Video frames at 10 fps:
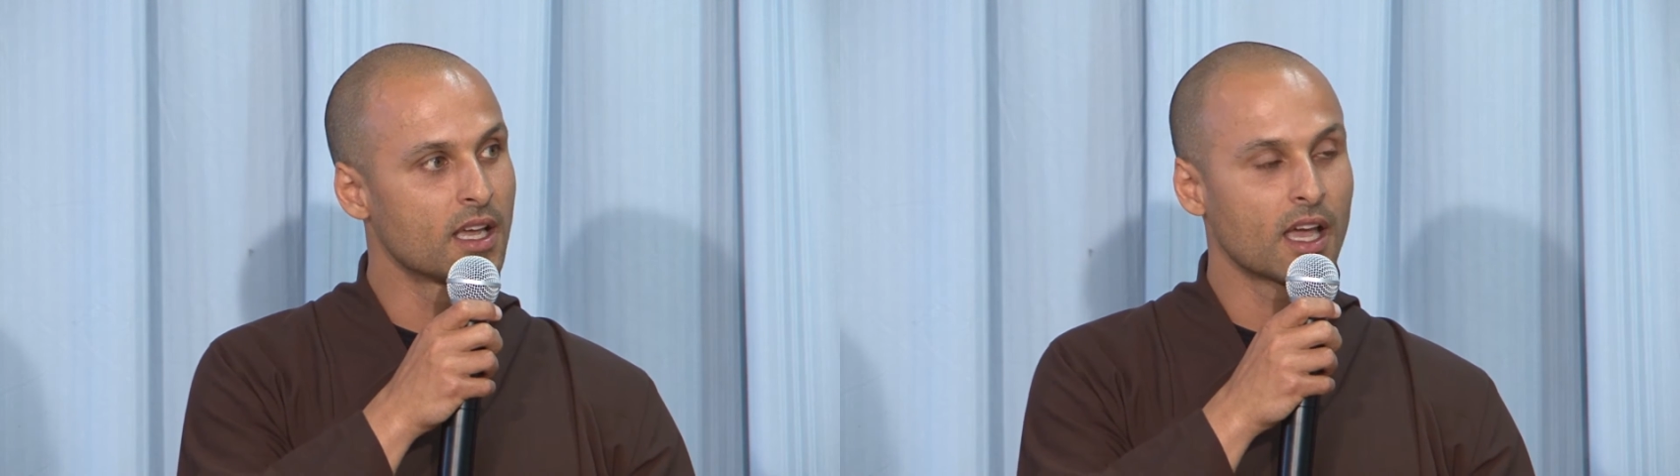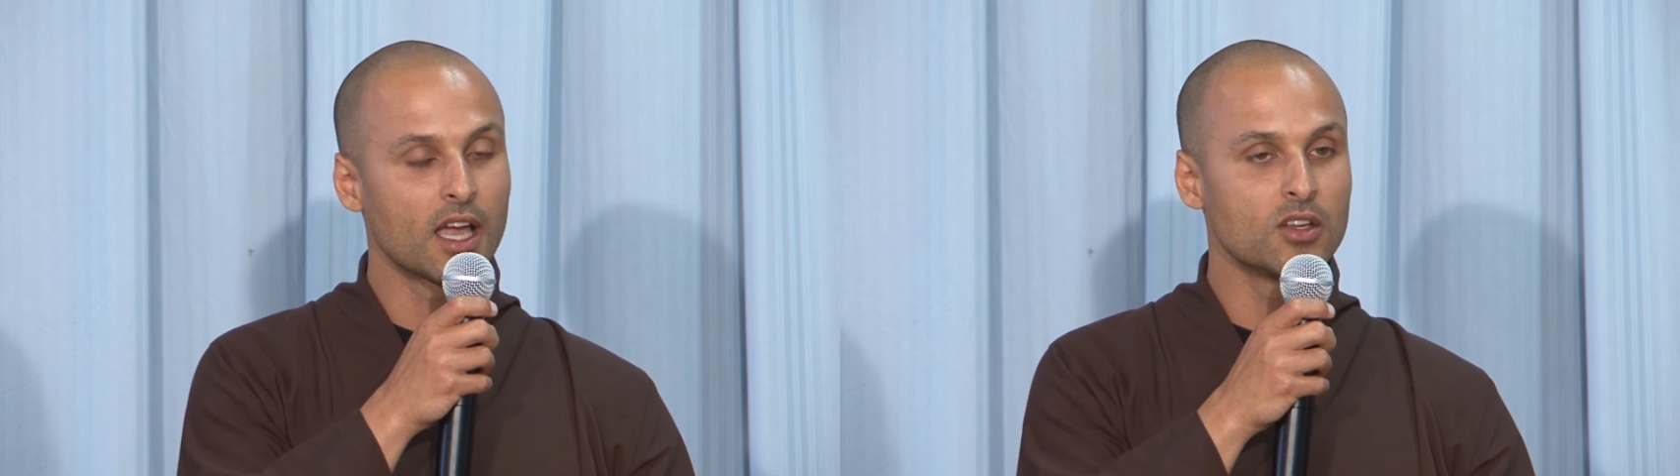
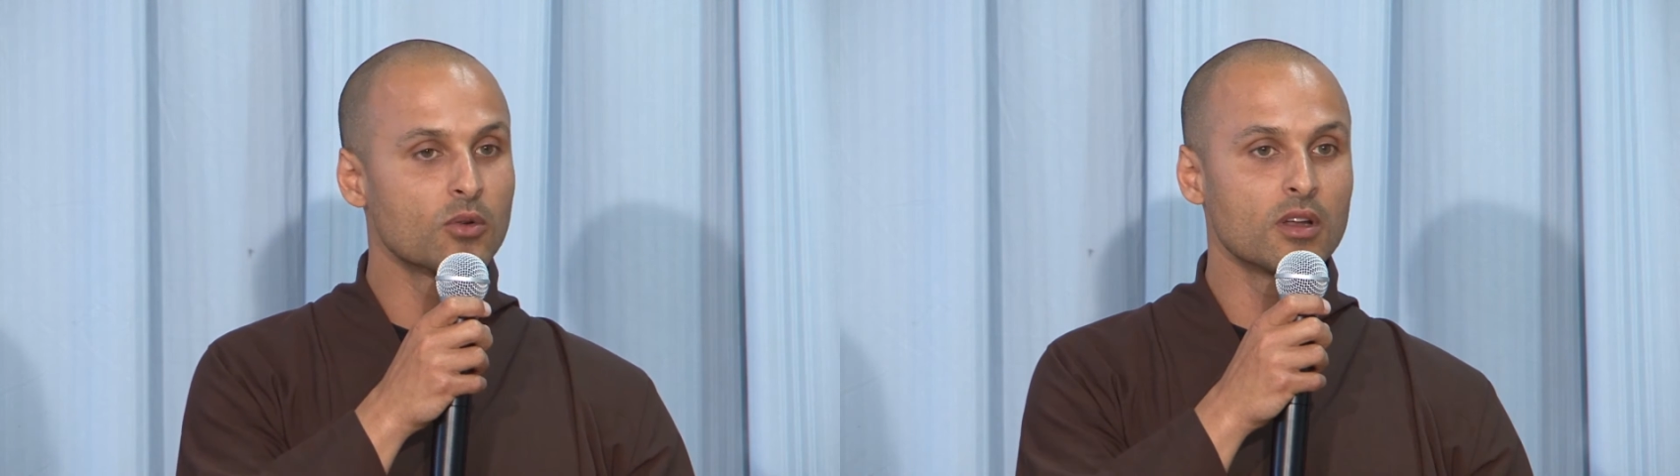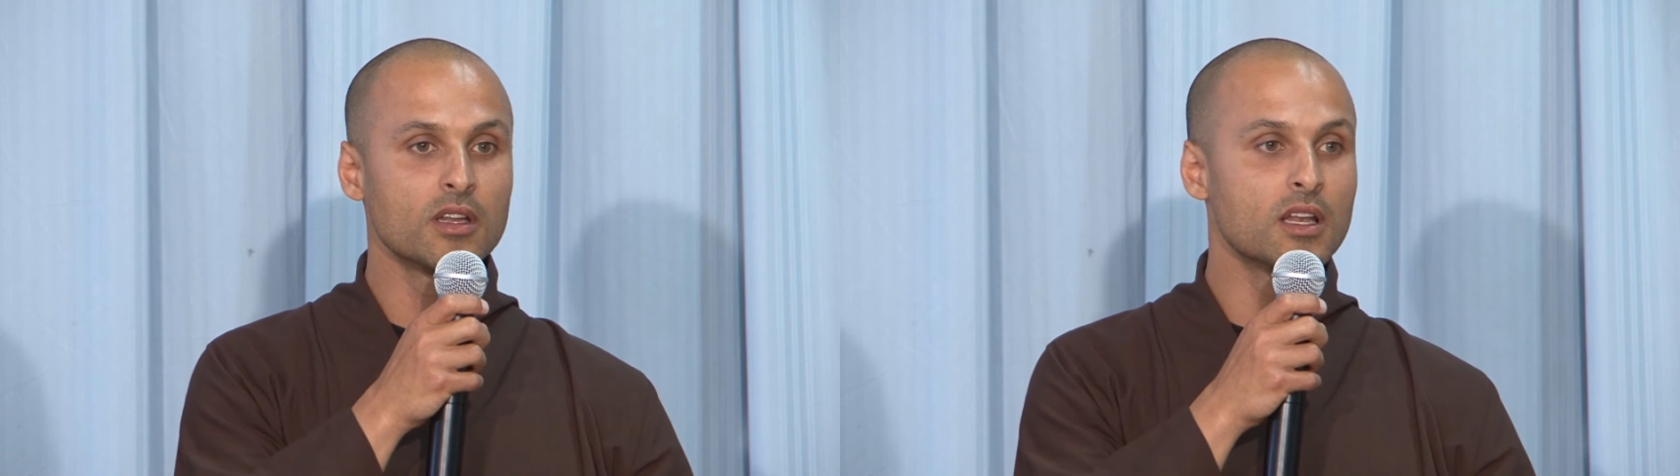and you
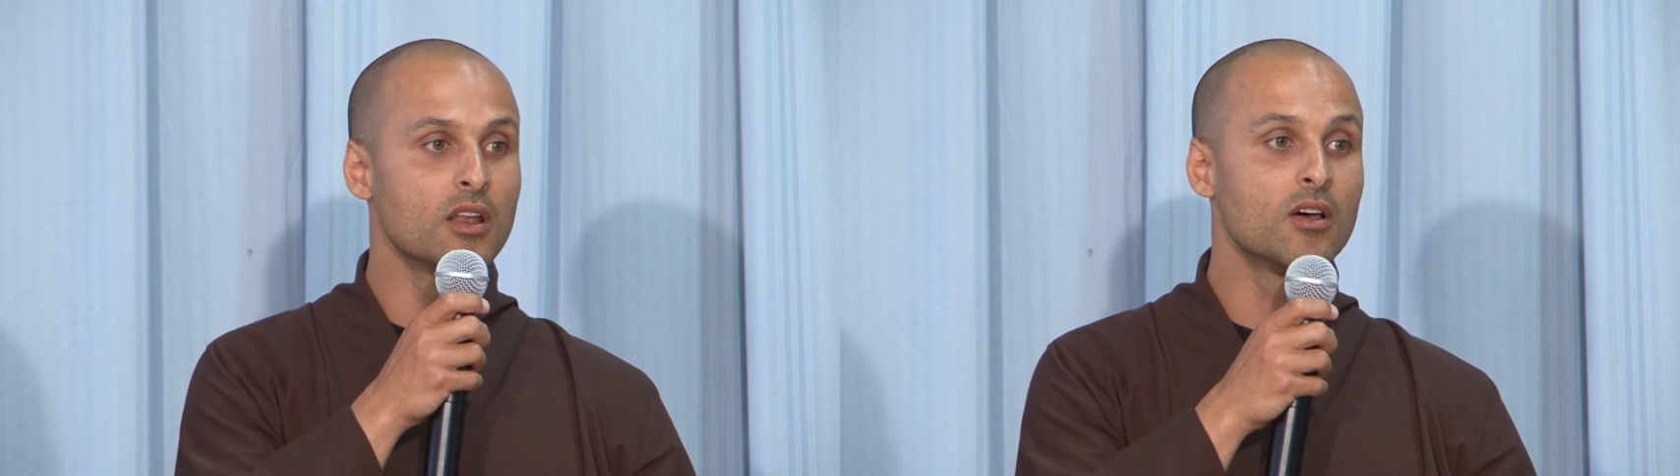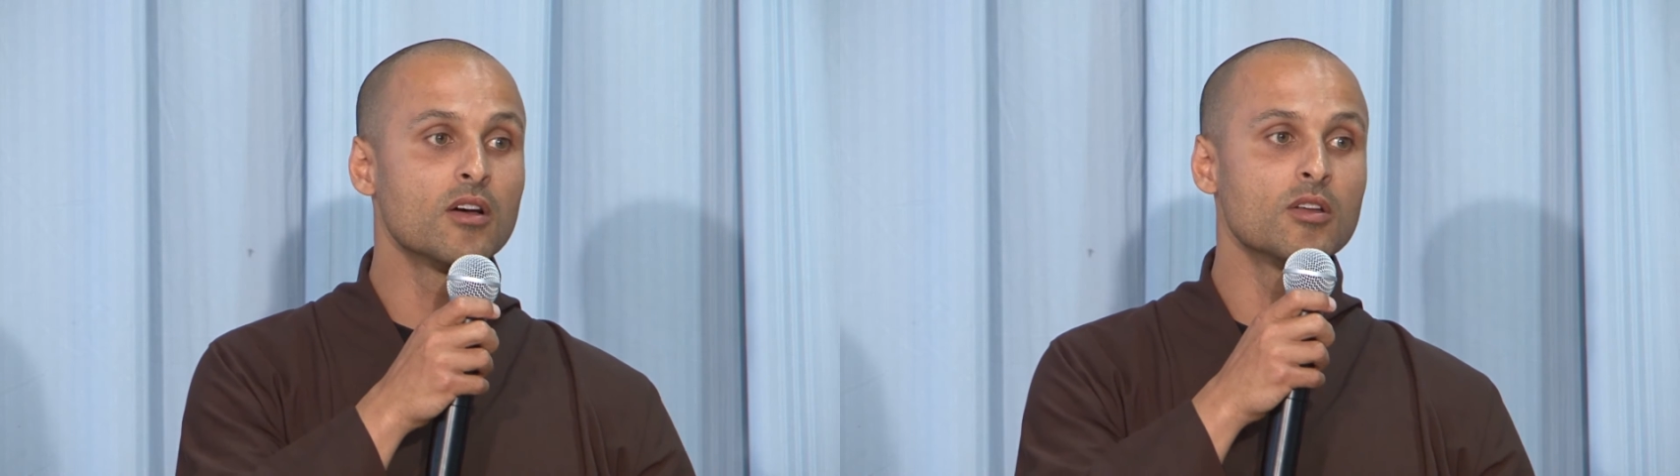only
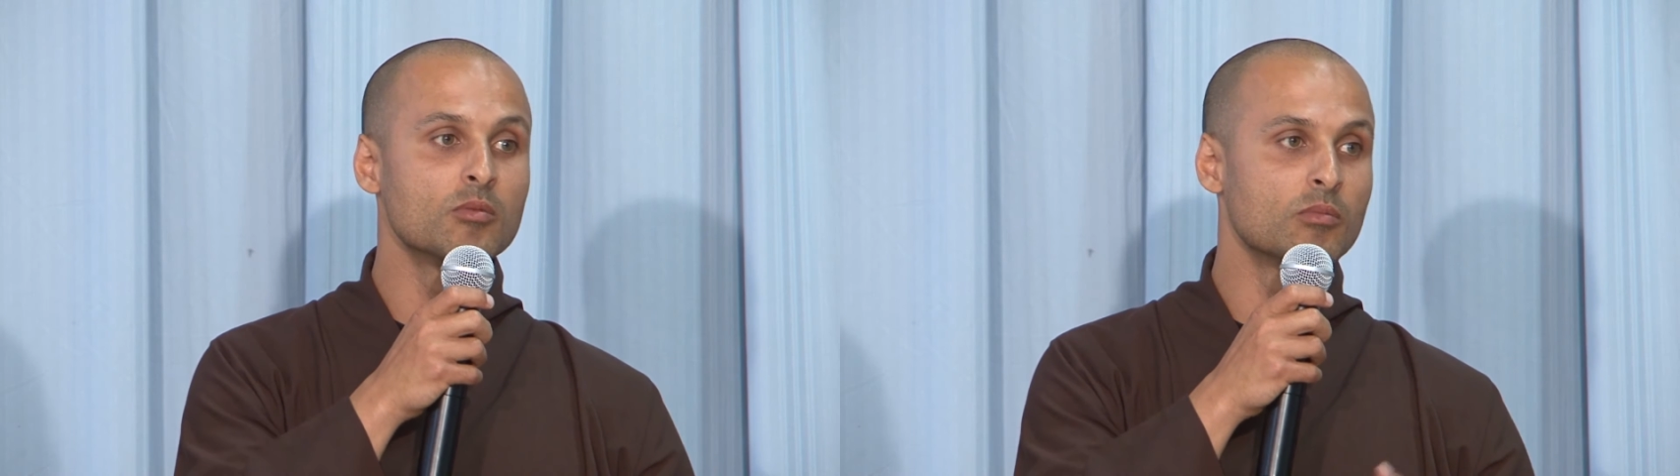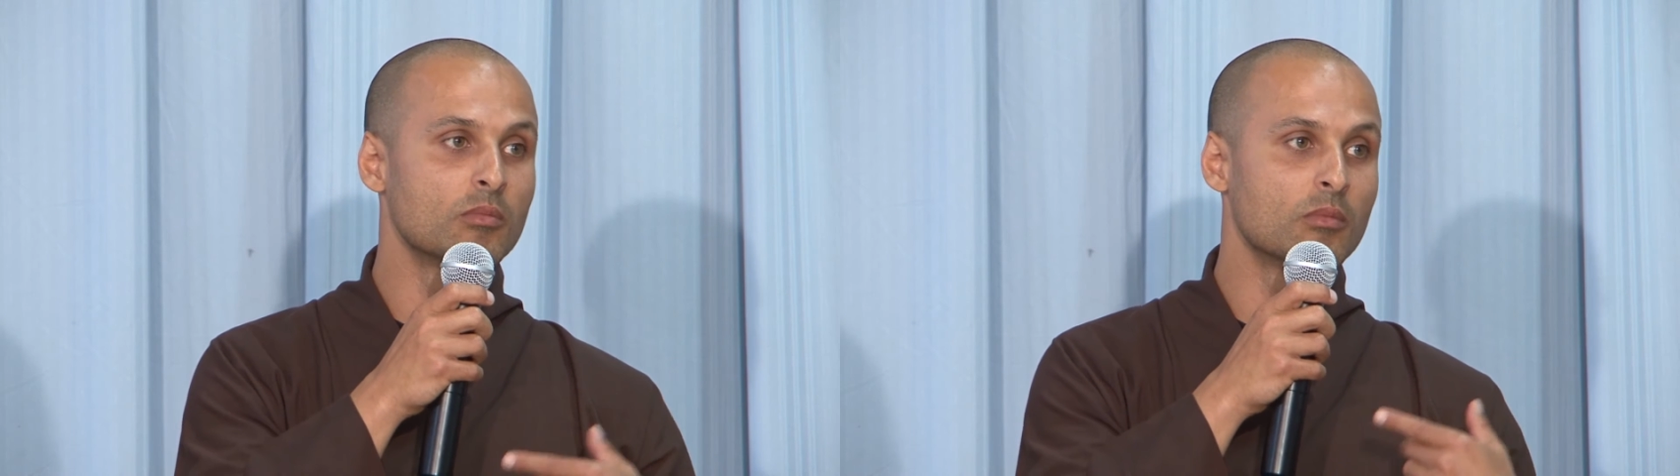
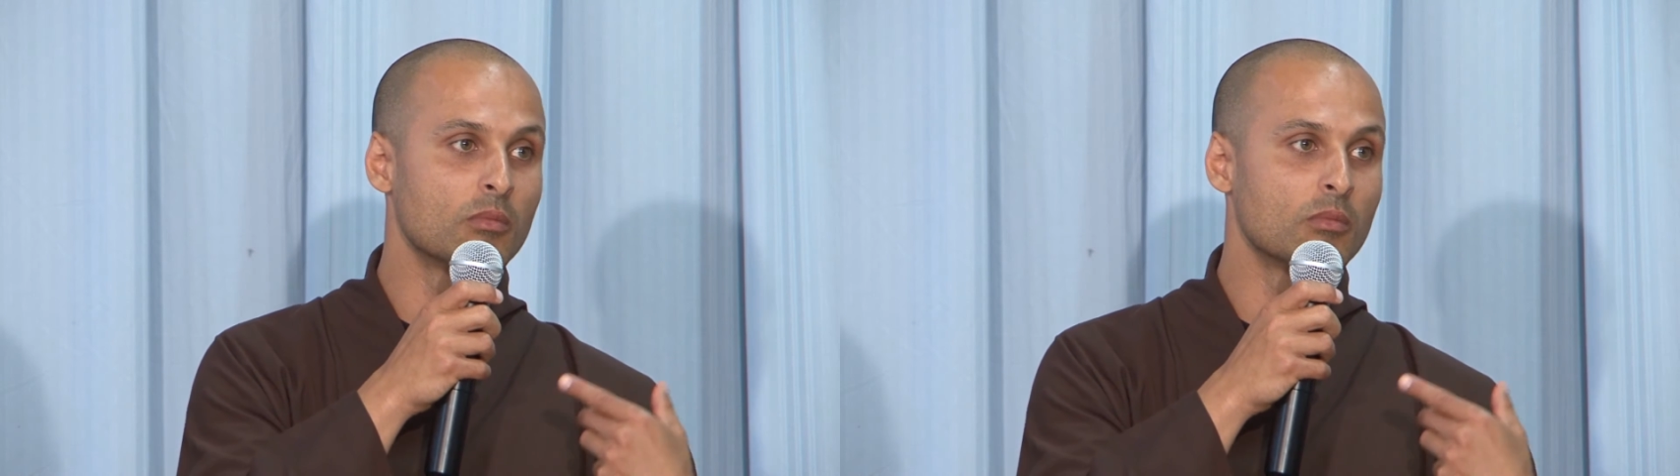learn